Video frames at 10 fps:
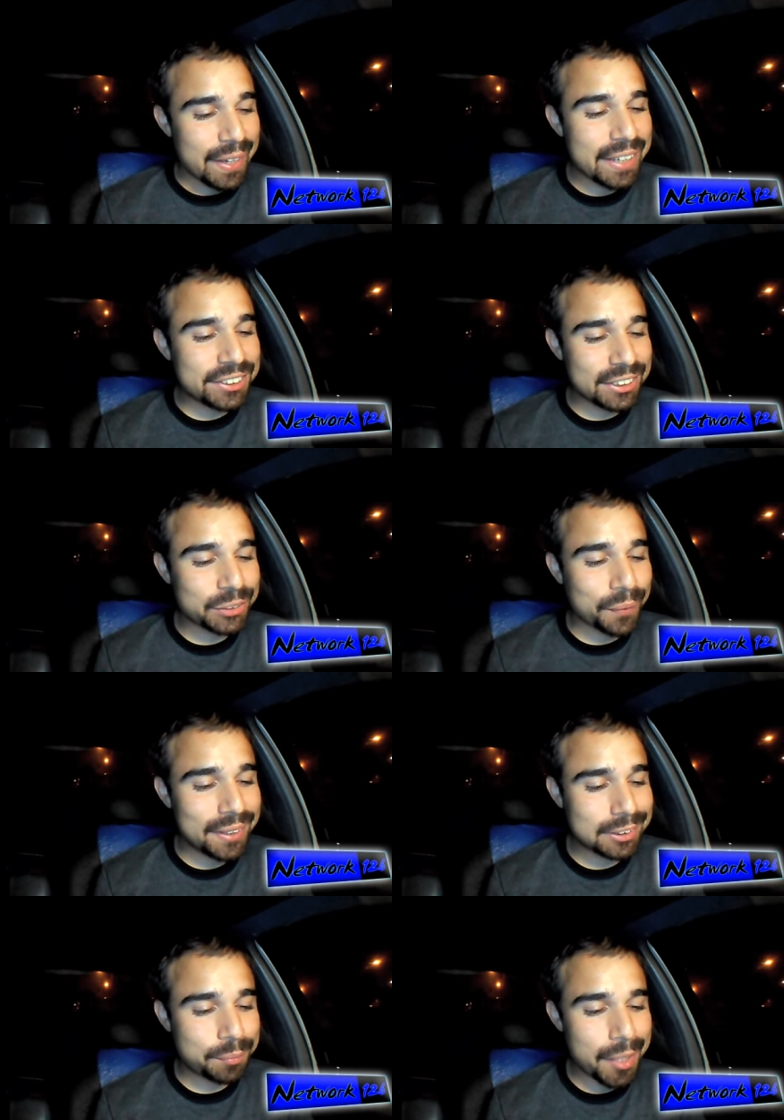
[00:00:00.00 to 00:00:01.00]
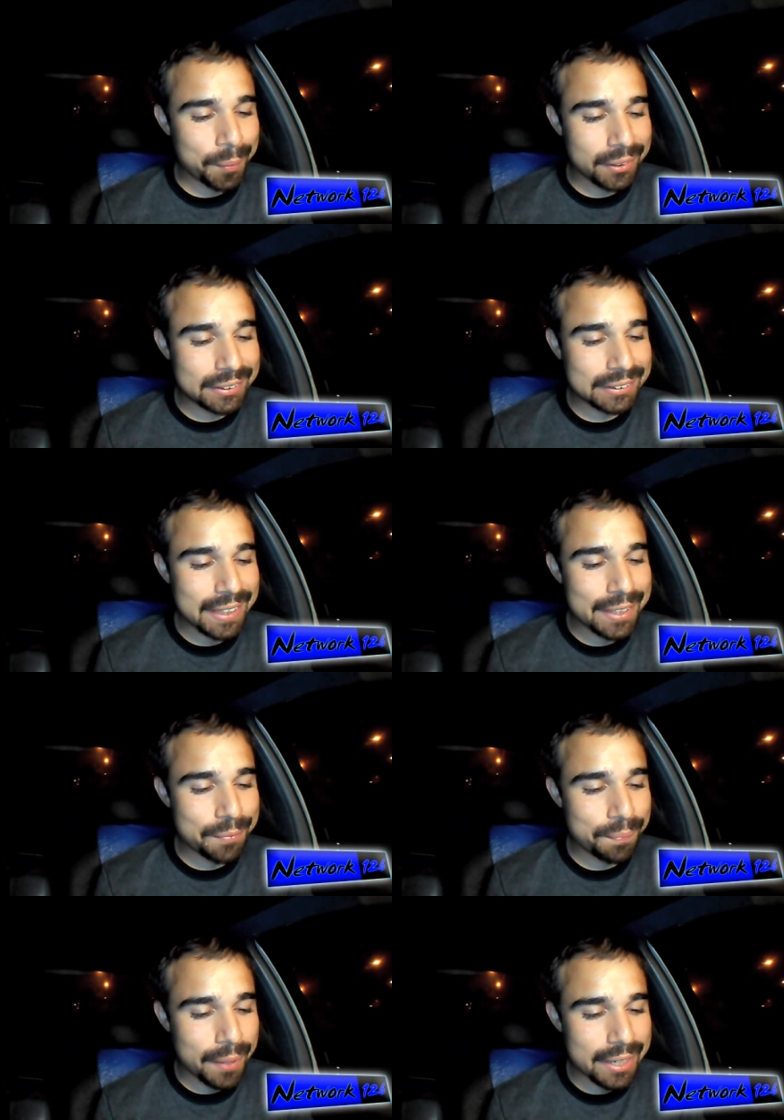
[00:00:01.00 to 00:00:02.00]
He just wants people to send
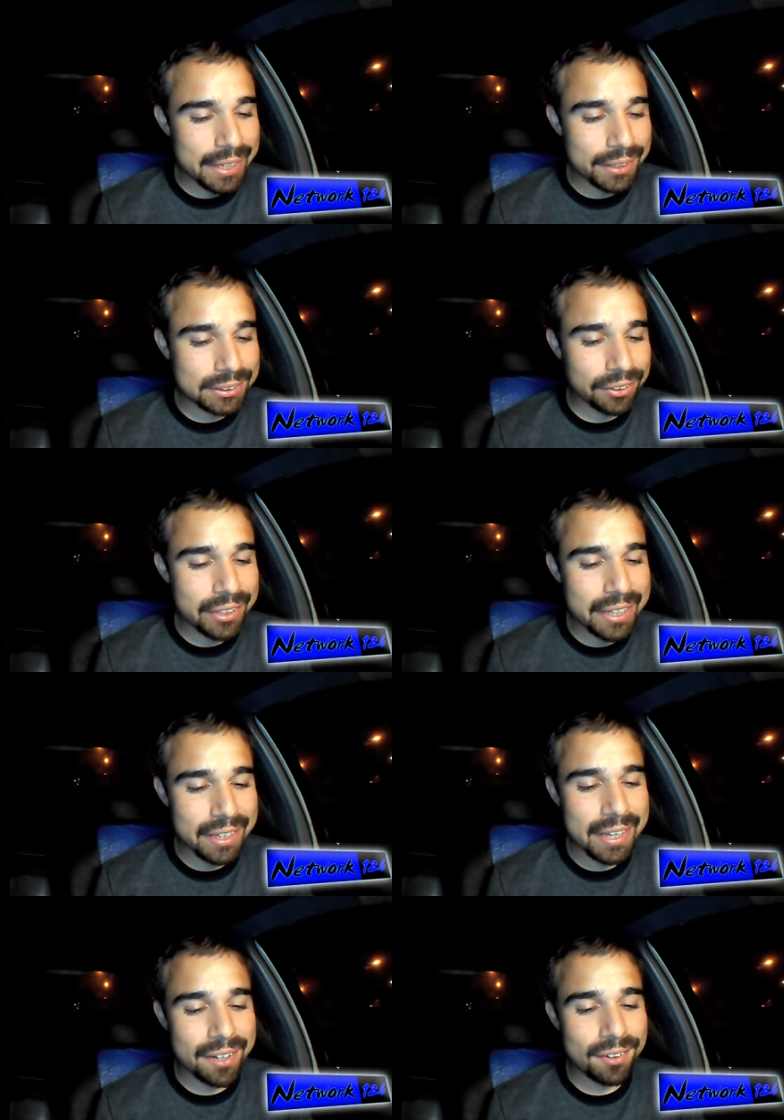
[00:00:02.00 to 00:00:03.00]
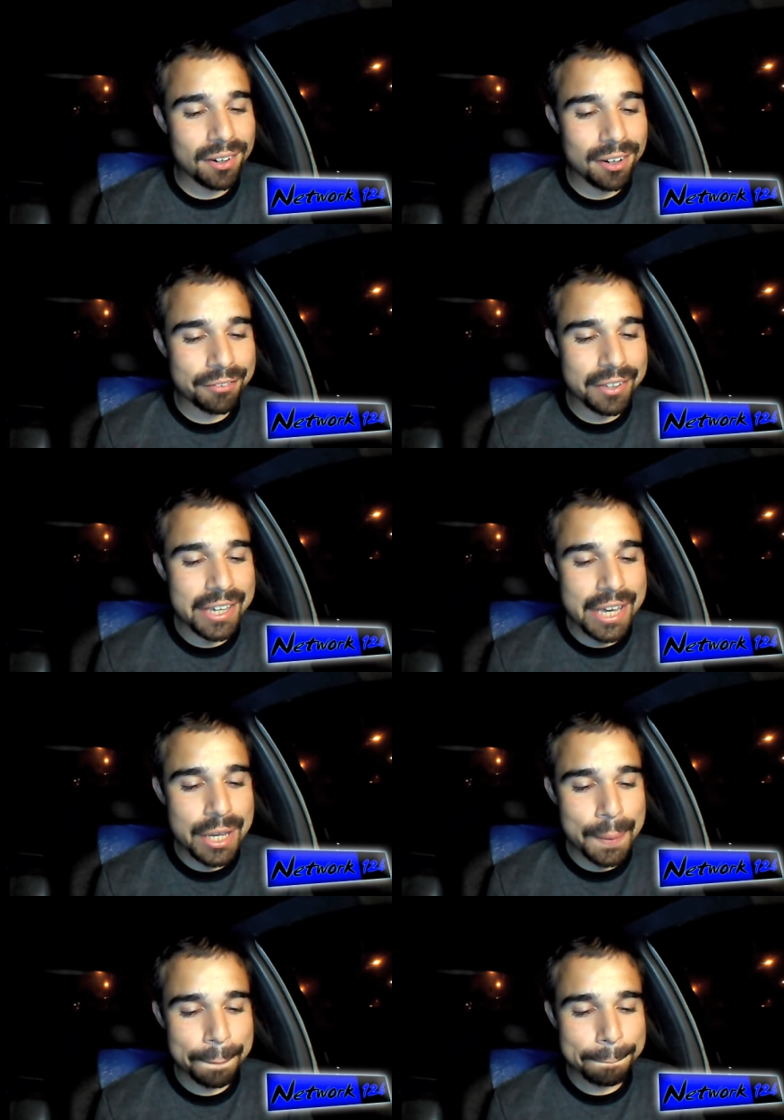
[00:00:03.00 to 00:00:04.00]
him money so he can get an RV.